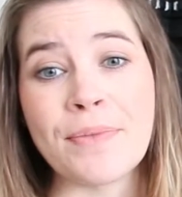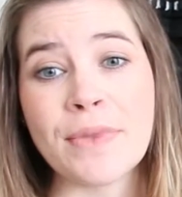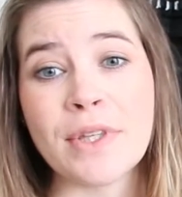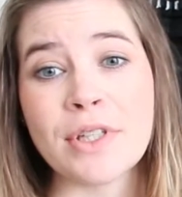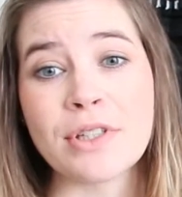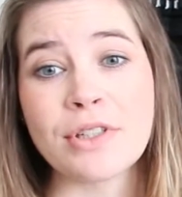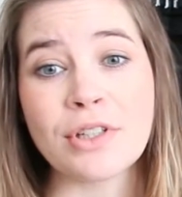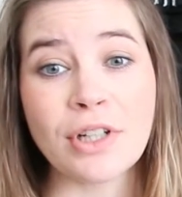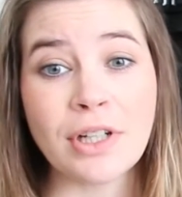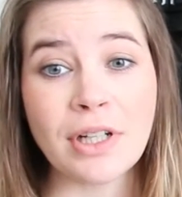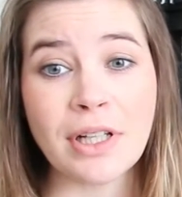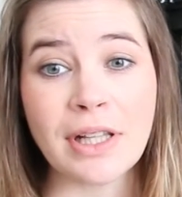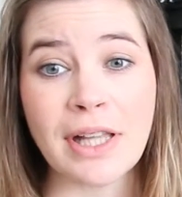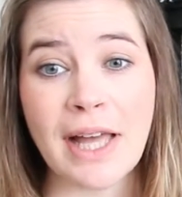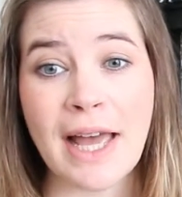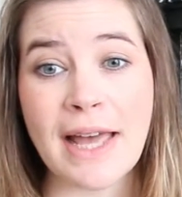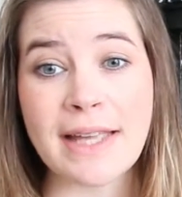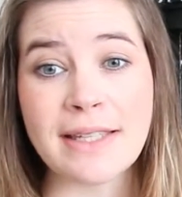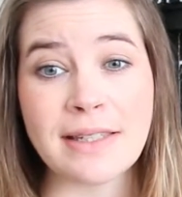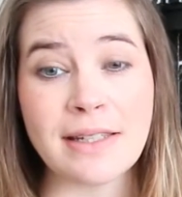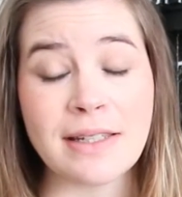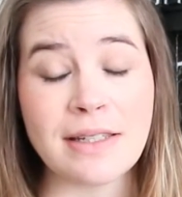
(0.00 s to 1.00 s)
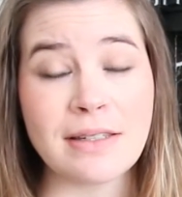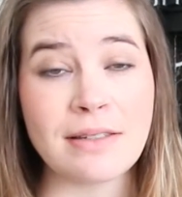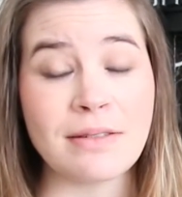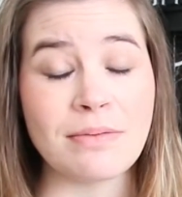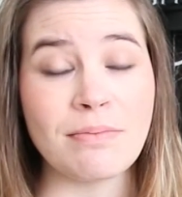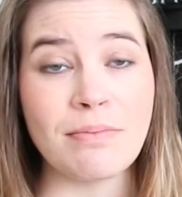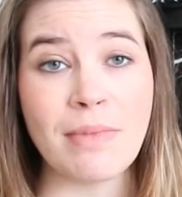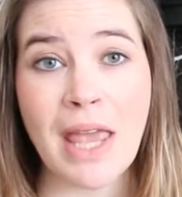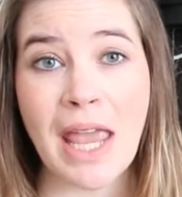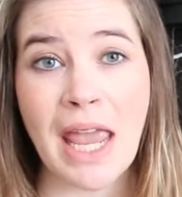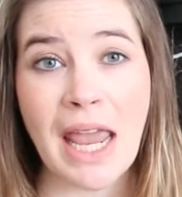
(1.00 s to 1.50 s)
Certain classes
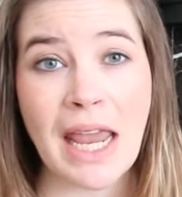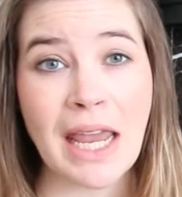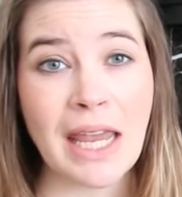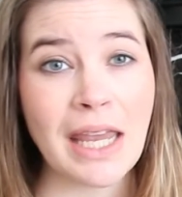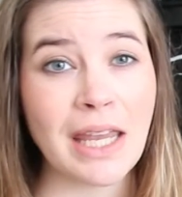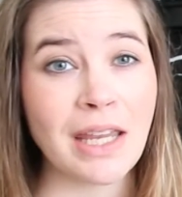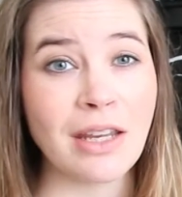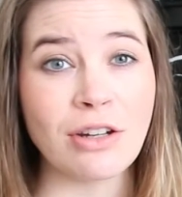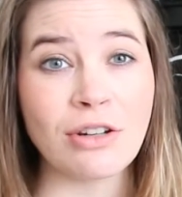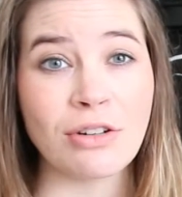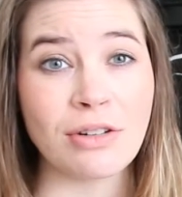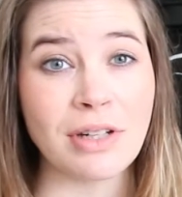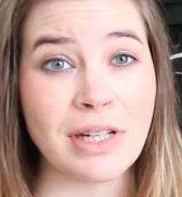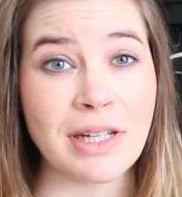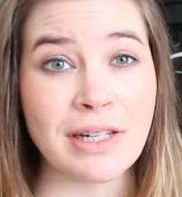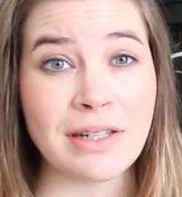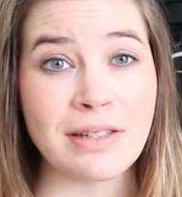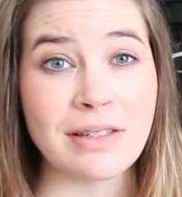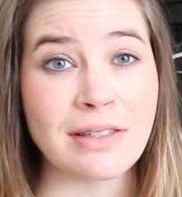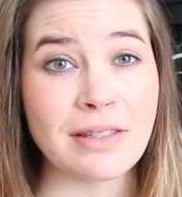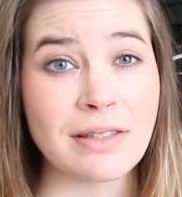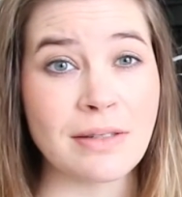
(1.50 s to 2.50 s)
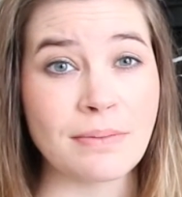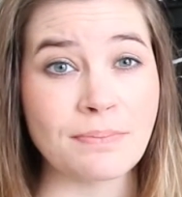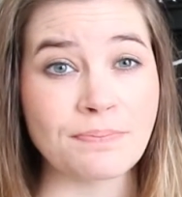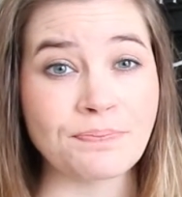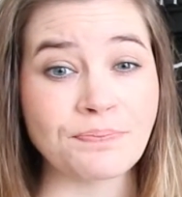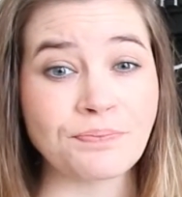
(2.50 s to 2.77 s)
may increase